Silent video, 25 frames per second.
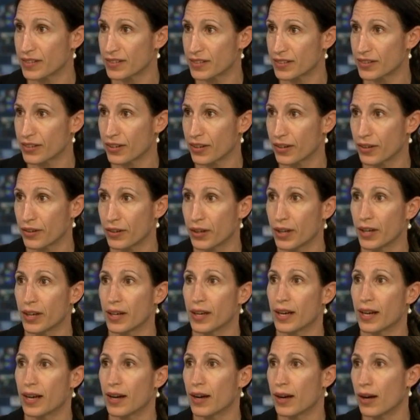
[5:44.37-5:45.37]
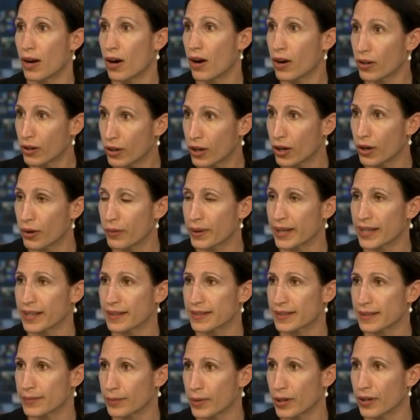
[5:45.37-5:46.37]
So, uh, ongoing
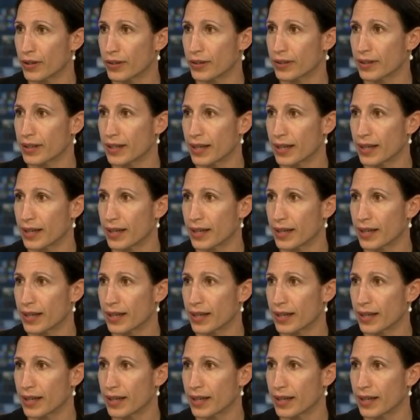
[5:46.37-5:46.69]
smoke